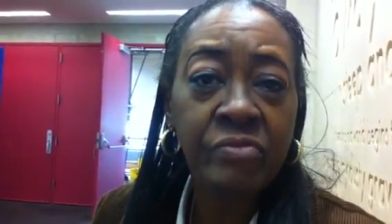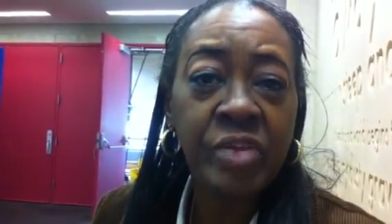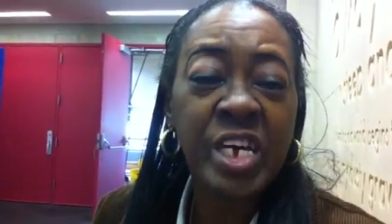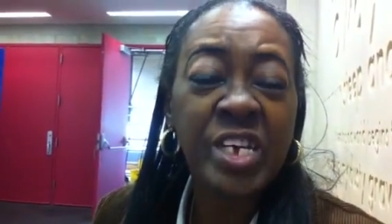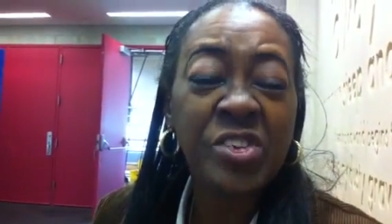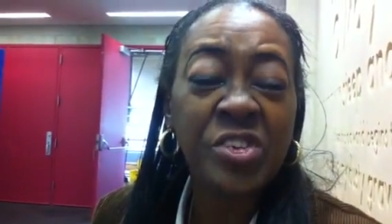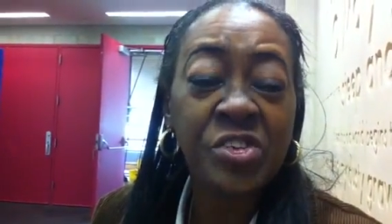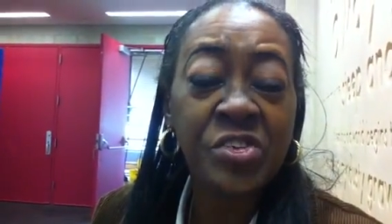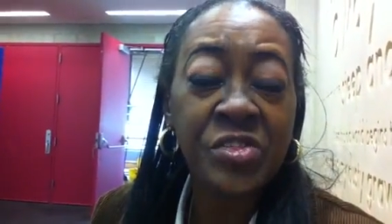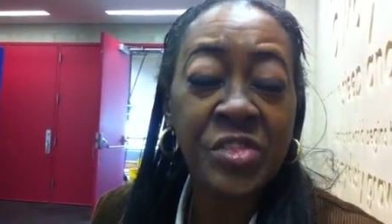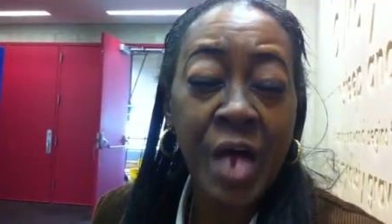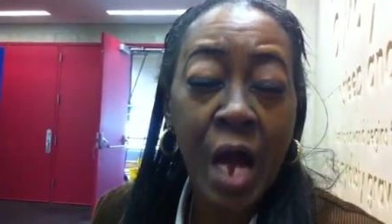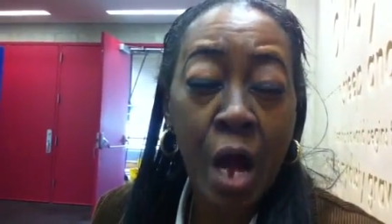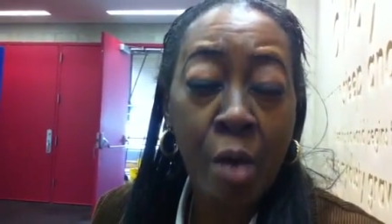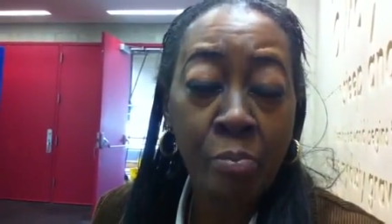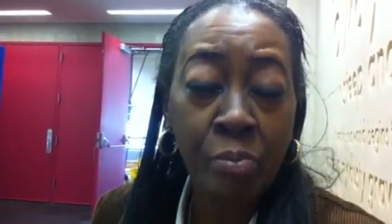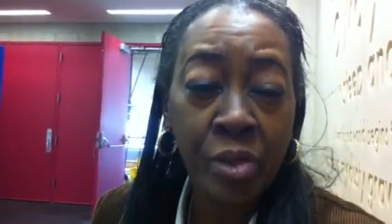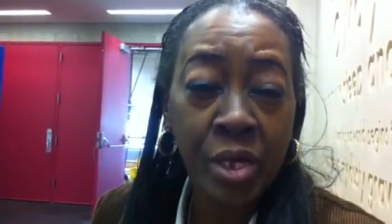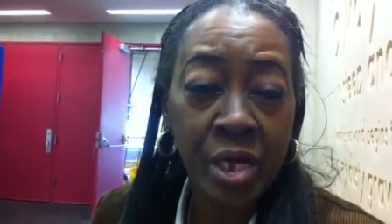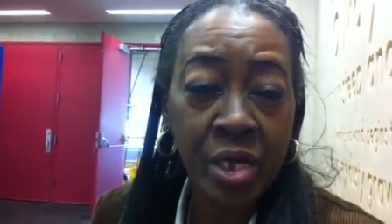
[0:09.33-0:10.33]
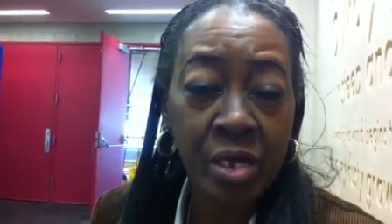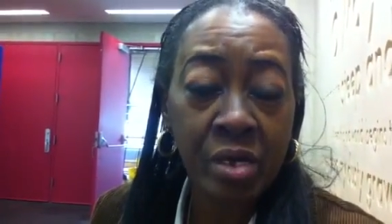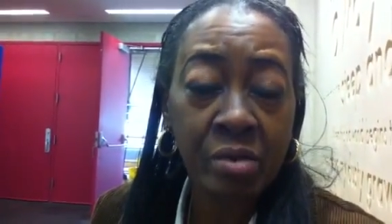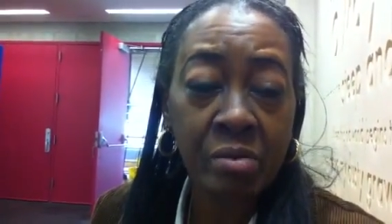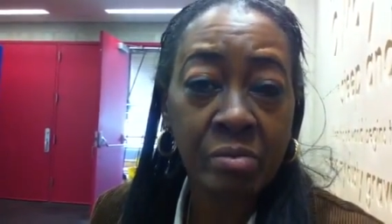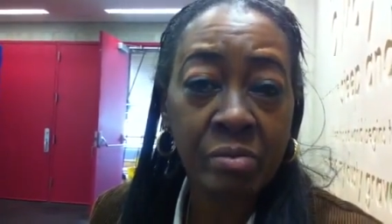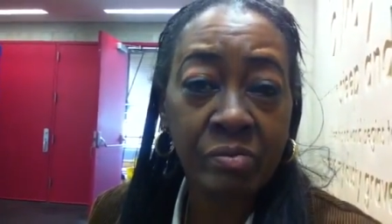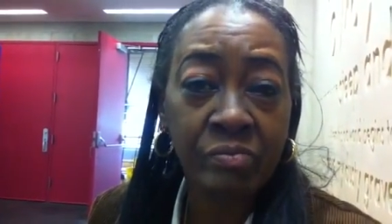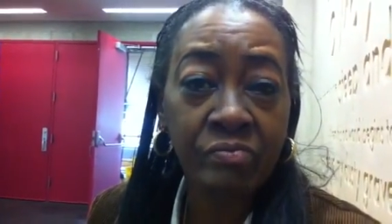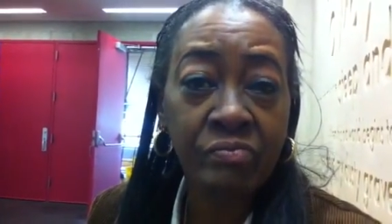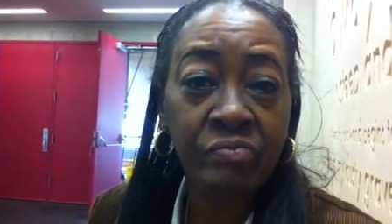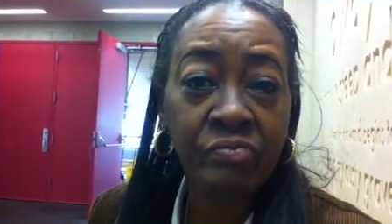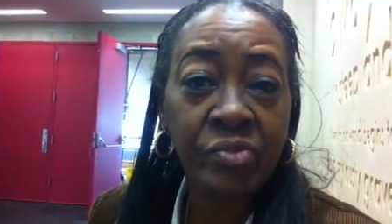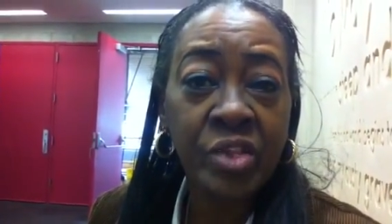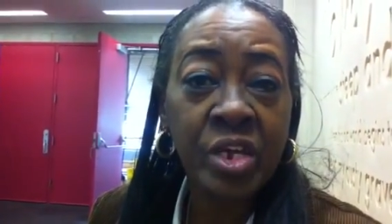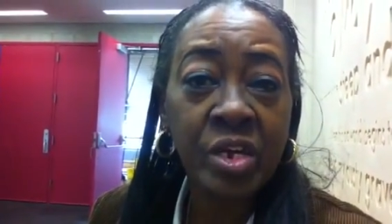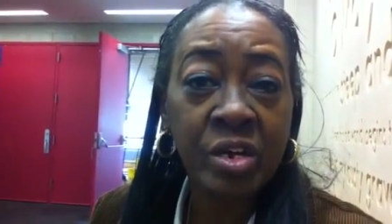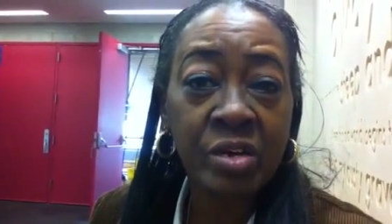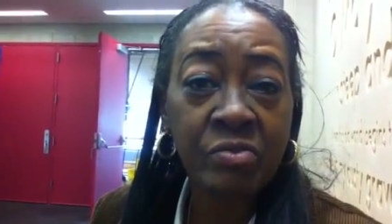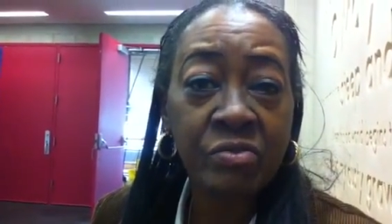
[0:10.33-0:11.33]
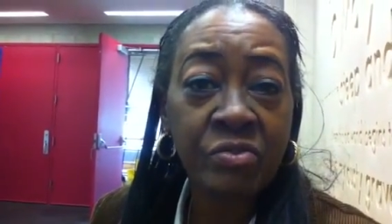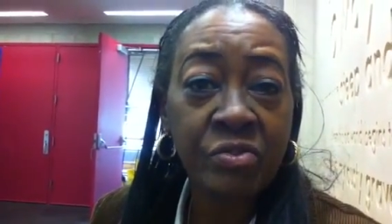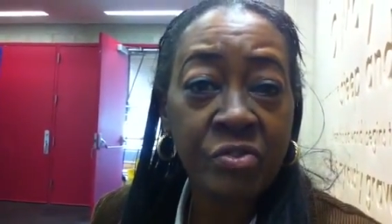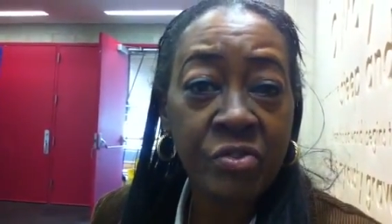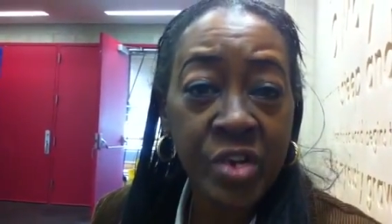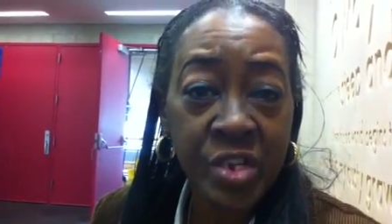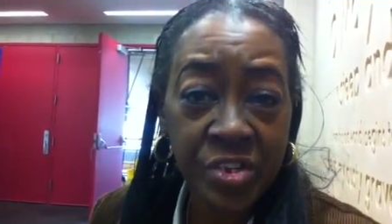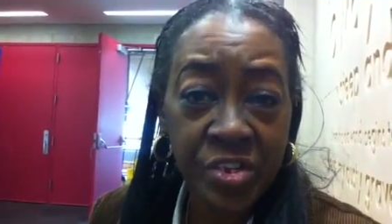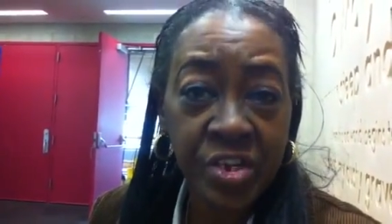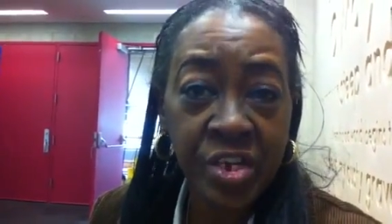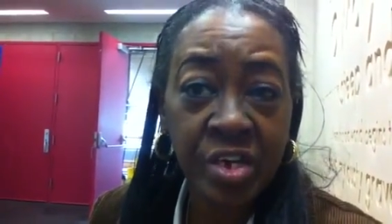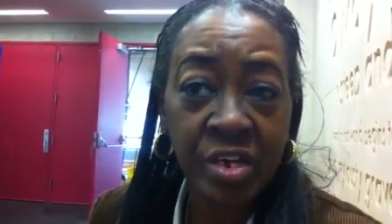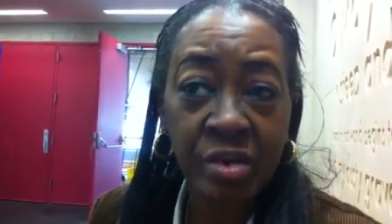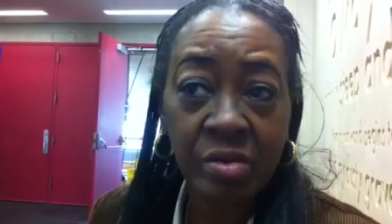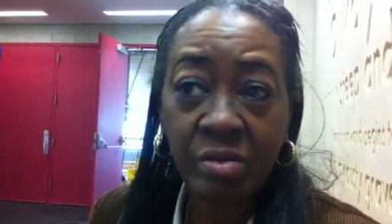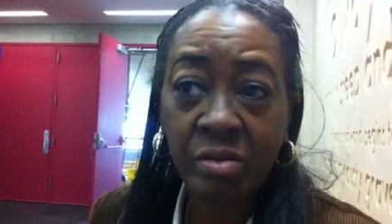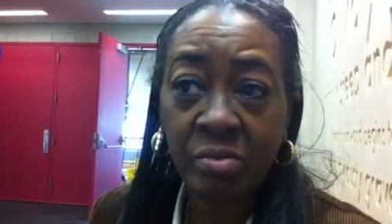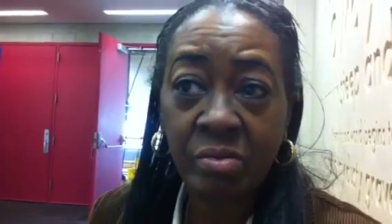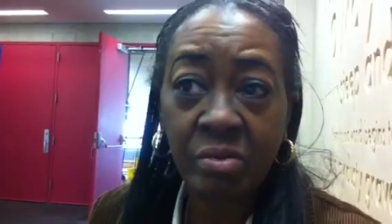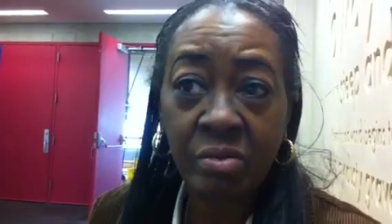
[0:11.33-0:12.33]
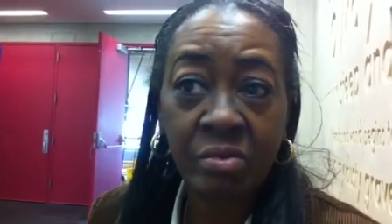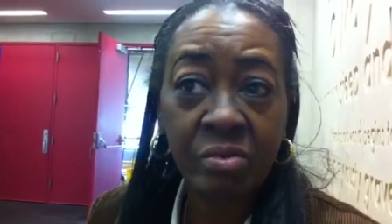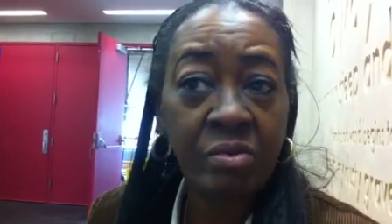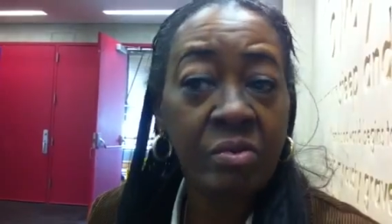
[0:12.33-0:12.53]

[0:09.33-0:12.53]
They stopped him and frisked him